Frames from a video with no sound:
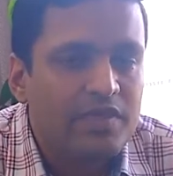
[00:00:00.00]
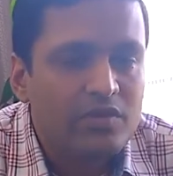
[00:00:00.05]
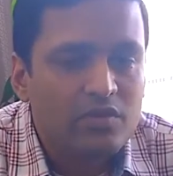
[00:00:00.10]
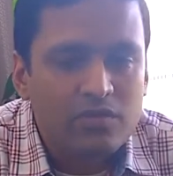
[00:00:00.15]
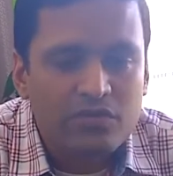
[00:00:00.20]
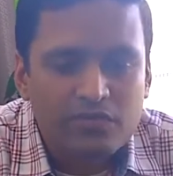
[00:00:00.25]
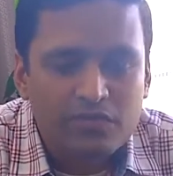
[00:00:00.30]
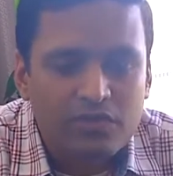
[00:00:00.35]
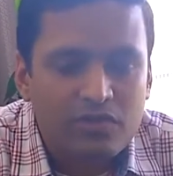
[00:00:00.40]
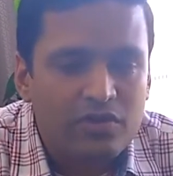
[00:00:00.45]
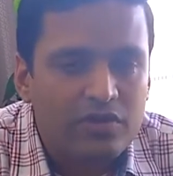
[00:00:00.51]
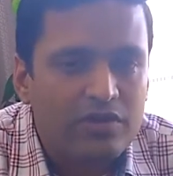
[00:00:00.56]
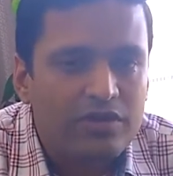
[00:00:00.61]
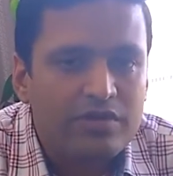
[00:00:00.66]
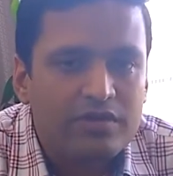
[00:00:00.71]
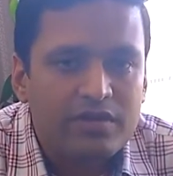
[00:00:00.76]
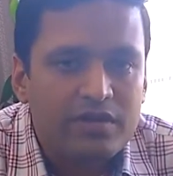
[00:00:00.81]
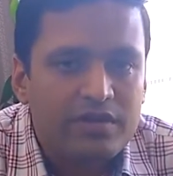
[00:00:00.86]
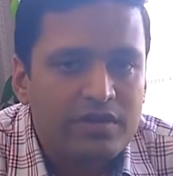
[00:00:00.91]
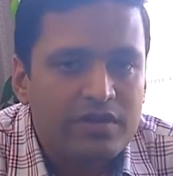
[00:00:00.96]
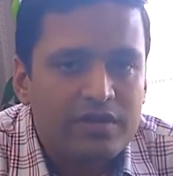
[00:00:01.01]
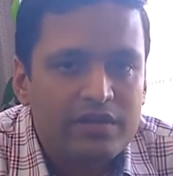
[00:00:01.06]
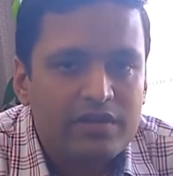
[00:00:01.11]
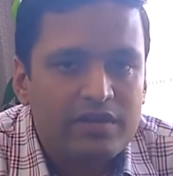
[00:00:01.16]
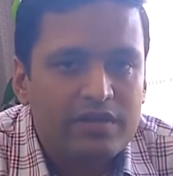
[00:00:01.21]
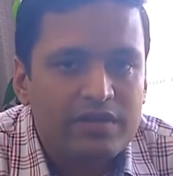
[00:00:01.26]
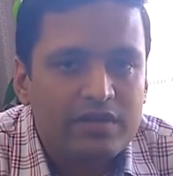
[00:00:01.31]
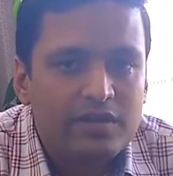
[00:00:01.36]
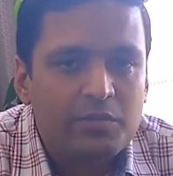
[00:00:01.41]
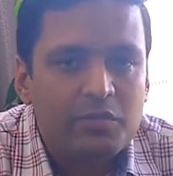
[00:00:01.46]
look for
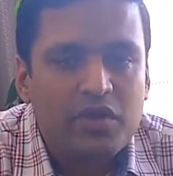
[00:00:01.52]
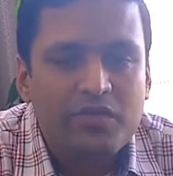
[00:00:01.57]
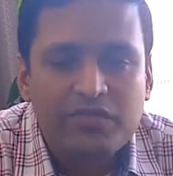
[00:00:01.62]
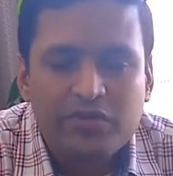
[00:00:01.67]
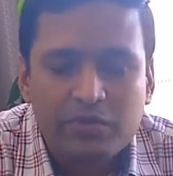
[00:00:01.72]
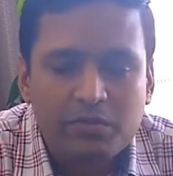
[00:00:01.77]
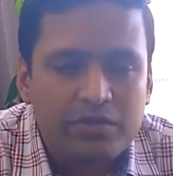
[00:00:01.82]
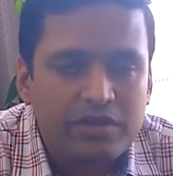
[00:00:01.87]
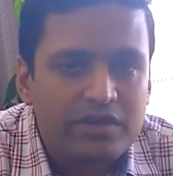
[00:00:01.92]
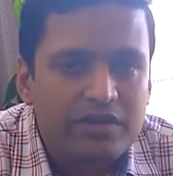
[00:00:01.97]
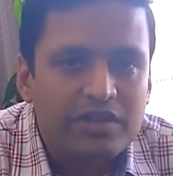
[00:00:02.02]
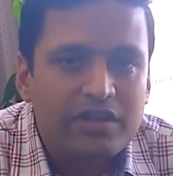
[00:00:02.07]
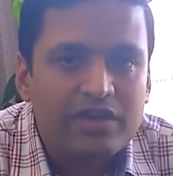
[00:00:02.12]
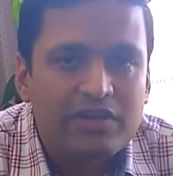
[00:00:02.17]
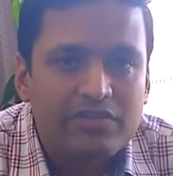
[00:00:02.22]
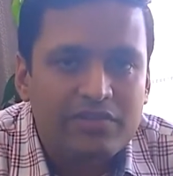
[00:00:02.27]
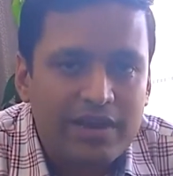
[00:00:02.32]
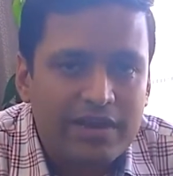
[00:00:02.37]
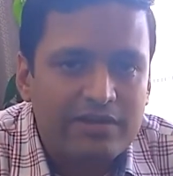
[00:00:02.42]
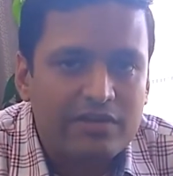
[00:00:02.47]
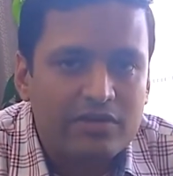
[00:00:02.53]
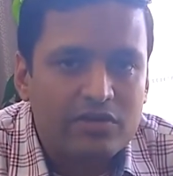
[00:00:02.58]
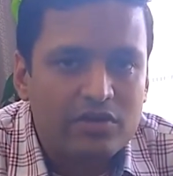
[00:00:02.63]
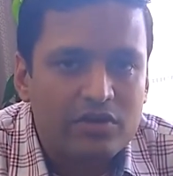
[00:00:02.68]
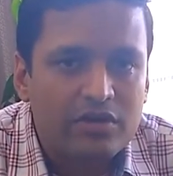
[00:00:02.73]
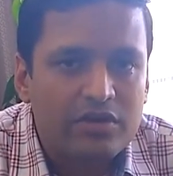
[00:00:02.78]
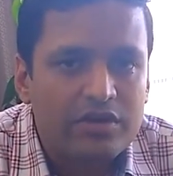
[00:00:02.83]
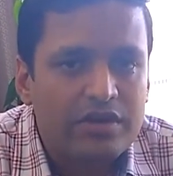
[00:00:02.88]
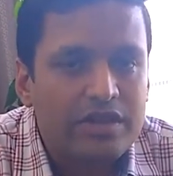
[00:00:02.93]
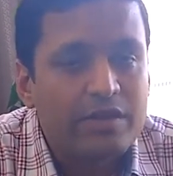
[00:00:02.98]
profitability and track
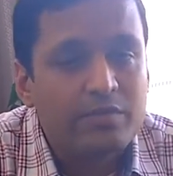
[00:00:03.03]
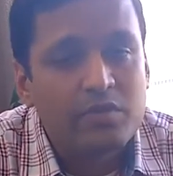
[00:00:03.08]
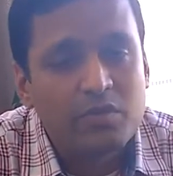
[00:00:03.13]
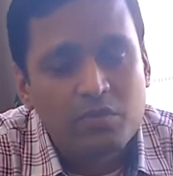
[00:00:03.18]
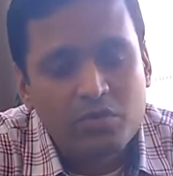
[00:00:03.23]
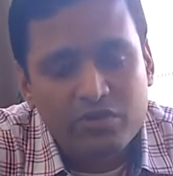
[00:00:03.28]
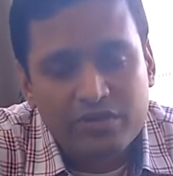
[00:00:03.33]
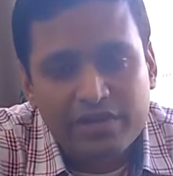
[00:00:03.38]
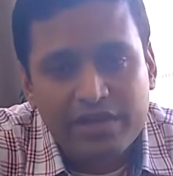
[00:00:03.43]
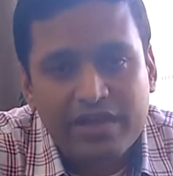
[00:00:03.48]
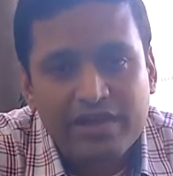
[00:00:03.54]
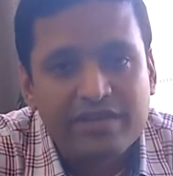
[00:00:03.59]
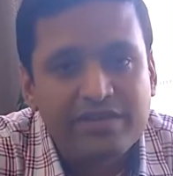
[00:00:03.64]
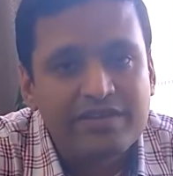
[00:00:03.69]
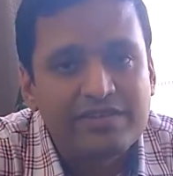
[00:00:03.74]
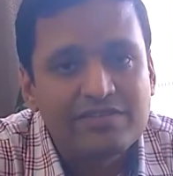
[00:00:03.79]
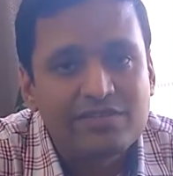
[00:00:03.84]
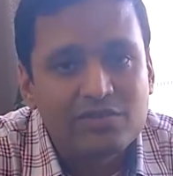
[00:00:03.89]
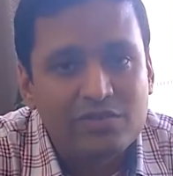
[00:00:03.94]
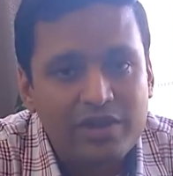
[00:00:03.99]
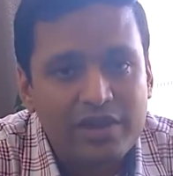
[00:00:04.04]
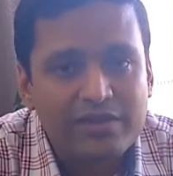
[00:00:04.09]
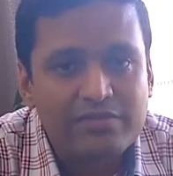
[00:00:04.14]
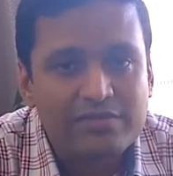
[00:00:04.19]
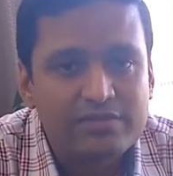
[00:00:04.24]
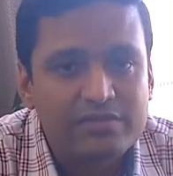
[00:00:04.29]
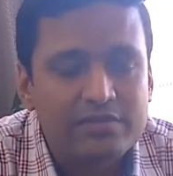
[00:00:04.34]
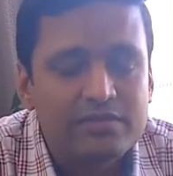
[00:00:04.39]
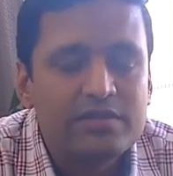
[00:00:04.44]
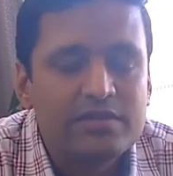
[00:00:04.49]
record and promoter guarantees and
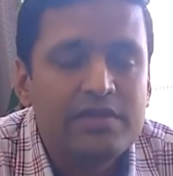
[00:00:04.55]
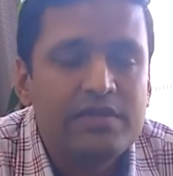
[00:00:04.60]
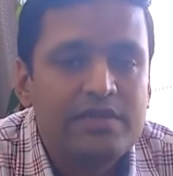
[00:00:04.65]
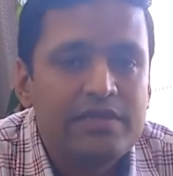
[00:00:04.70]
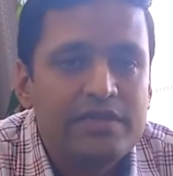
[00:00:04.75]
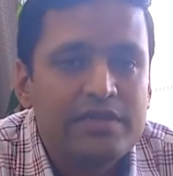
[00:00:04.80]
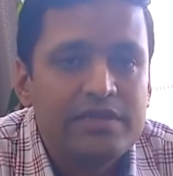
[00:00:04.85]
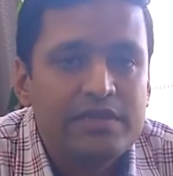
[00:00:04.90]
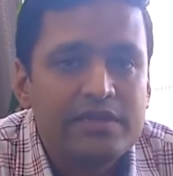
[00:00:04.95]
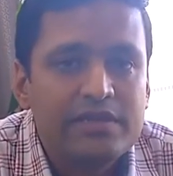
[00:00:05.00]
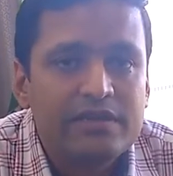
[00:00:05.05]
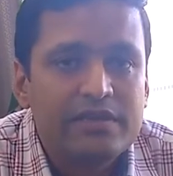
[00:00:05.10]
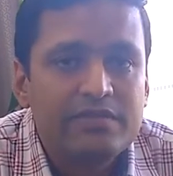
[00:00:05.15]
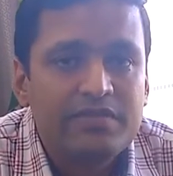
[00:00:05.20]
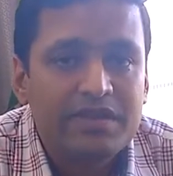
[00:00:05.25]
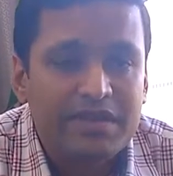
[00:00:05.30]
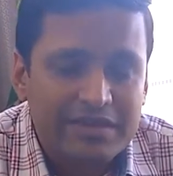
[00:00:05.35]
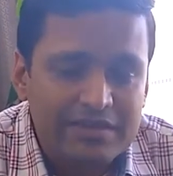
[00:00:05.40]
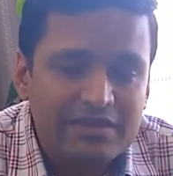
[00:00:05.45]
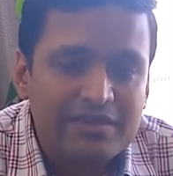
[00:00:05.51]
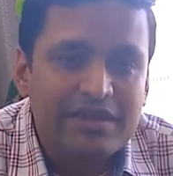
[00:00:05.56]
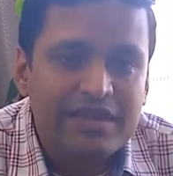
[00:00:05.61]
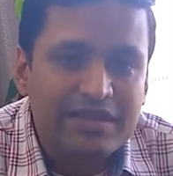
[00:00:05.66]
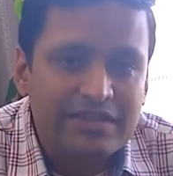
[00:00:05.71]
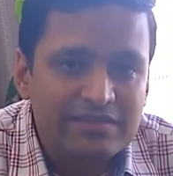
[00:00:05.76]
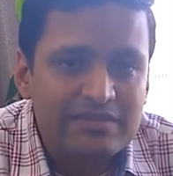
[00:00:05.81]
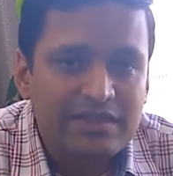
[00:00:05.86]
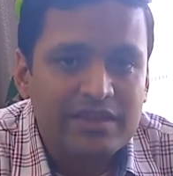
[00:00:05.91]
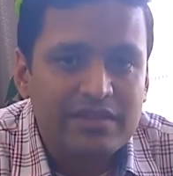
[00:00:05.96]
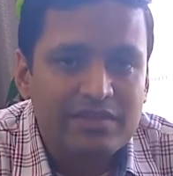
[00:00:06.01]
collateral. We
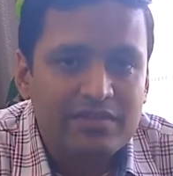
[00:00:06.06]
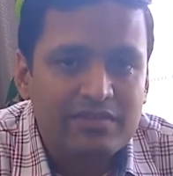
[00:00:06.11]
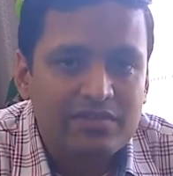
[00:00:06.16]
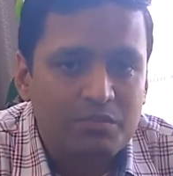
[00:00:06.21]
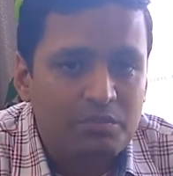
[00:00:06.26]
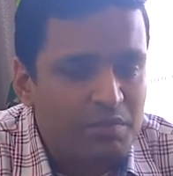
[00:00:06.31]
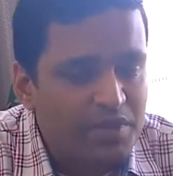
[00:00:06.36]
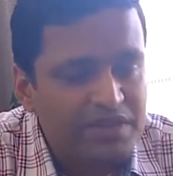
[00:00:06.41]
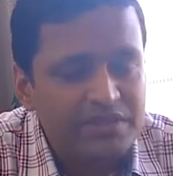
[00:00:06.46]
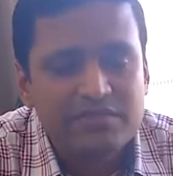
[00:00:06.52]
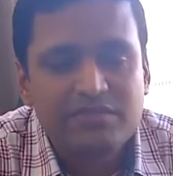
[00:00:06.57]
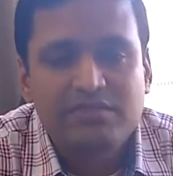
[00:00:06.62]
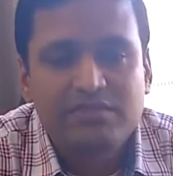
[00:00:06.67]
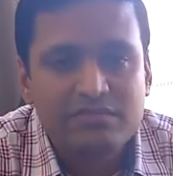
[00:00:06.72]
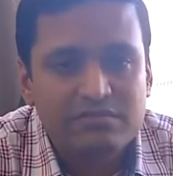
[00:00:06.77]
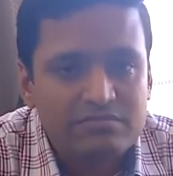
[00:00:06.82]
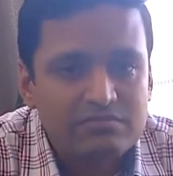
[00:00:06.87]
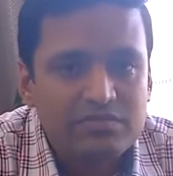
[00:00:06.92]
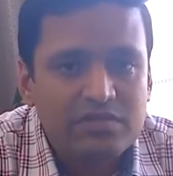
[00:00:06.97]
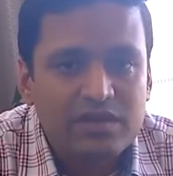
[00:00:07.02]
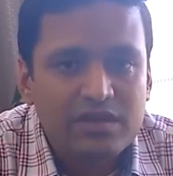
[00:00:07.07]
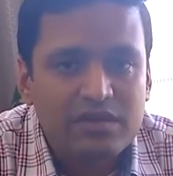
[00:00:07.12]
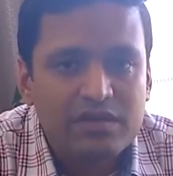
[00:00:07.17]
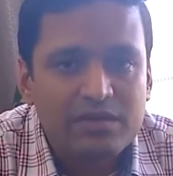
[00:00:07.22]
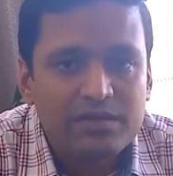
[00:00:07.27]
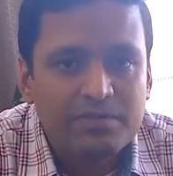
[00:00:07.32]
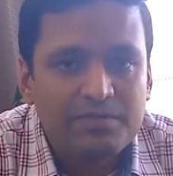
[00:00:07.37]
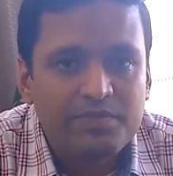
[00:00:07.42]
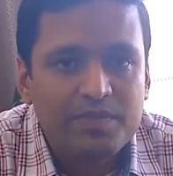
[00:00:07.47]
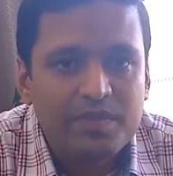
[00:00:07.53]
recognize that the best
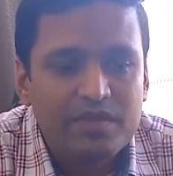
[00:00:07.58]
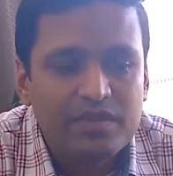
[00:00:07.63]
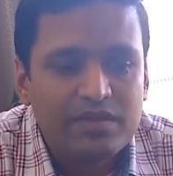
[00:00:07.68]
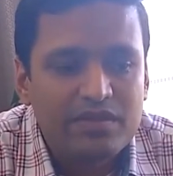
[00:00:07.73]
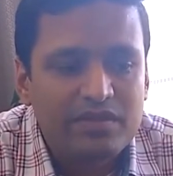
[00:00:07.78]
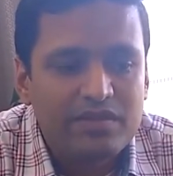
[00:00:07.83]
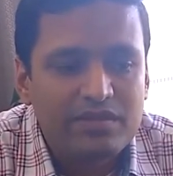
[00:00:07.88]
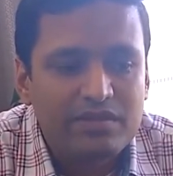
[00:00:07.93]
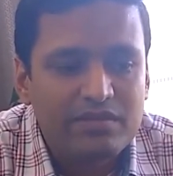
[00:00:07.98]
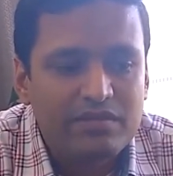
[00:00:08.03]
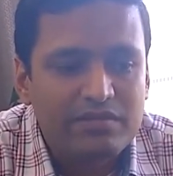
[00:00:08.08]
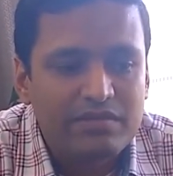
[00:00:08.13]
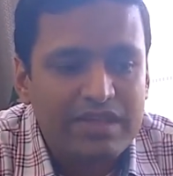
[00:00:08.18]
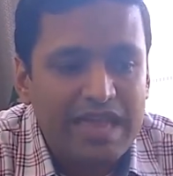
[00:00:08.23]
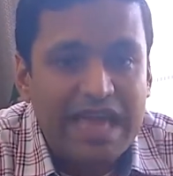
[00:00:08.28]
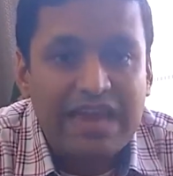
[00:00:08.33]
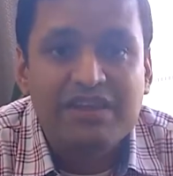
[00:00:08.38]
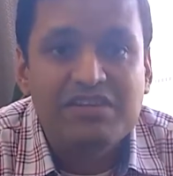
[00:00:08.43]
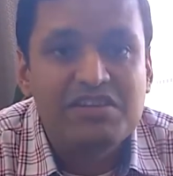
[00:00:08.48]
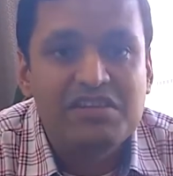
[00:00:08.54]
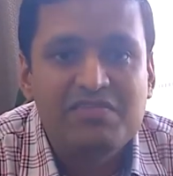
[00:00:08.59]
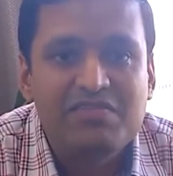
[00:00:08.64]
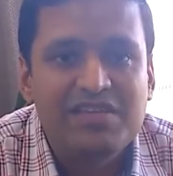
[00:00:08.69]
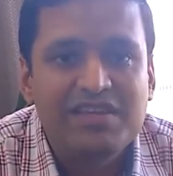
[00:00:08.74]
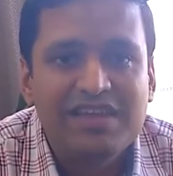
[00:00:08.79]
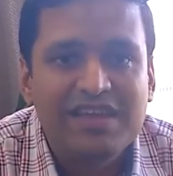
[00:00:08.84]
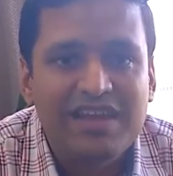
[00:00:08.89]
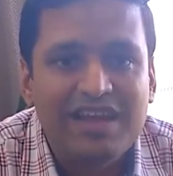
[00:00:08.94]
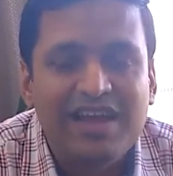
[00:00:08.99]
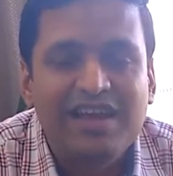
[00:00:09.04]
guarantee
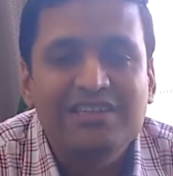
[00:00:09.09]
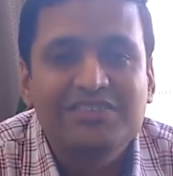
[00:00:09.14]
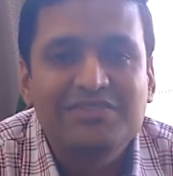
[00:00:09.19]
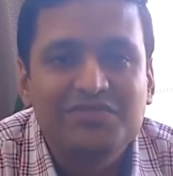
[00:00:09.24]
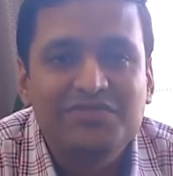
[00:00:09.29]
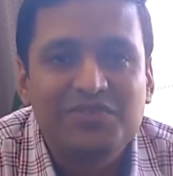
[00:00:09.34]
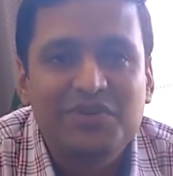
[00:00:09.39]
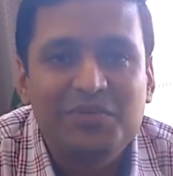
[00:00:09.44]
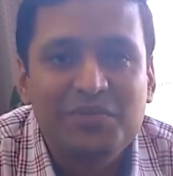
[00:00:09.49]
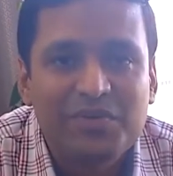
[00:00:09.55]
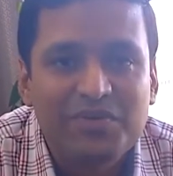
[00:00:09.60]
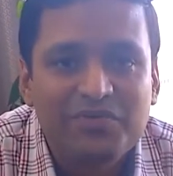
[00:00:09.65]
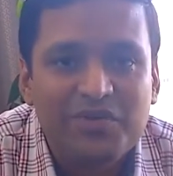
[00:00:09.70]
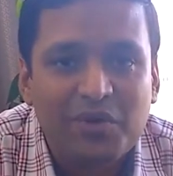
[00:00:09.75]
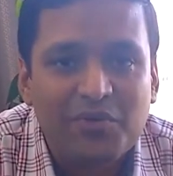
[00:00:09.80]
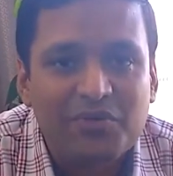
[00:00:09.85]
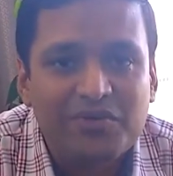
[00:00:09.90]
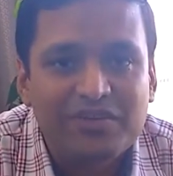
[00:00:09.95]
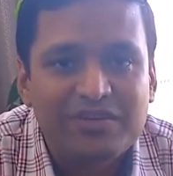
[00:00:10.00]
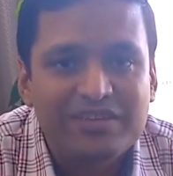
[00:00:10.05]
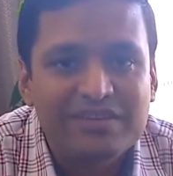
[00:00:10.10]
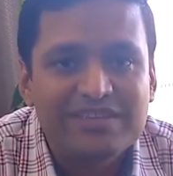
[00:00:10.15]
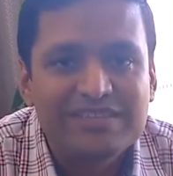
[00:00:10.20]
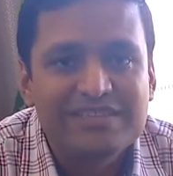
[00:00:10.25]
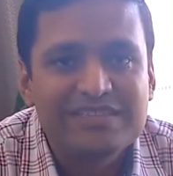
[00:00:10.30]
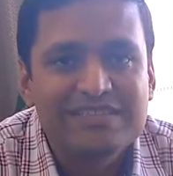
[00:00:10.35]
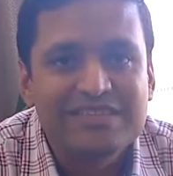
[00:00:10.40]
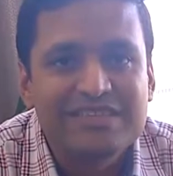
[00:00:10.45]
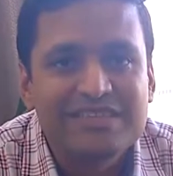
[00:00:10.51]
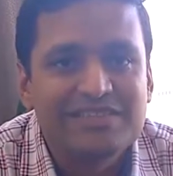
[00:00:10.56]
we can ask from a founder
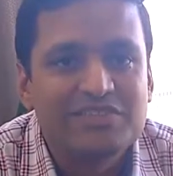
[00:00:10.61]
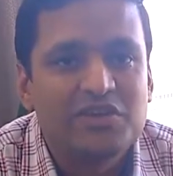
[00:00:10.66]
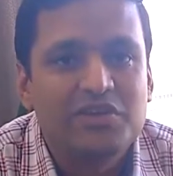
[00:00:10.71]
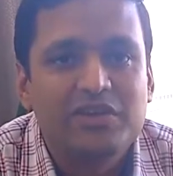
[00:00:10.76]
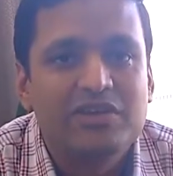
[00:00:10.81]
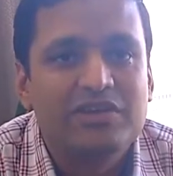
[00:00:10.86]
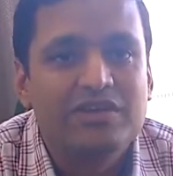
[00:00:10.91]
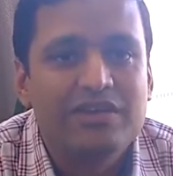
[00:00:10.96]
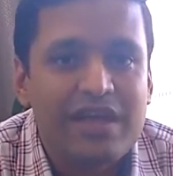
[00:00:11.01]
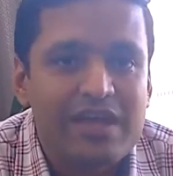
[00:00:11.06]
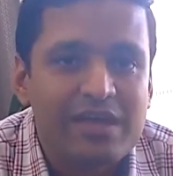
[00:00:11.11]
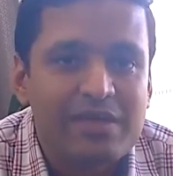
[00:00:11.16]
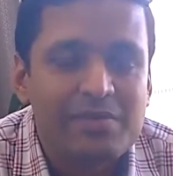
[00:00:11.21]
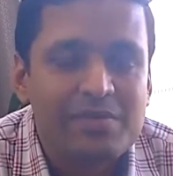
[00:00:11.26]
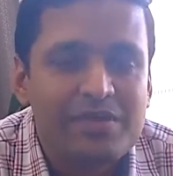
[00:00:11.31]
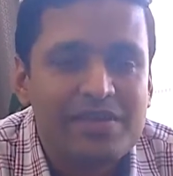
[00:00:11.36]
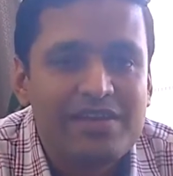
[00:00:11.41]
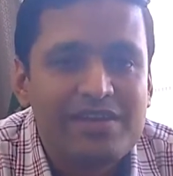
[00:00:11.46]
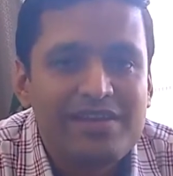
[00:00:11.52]
is his or her time,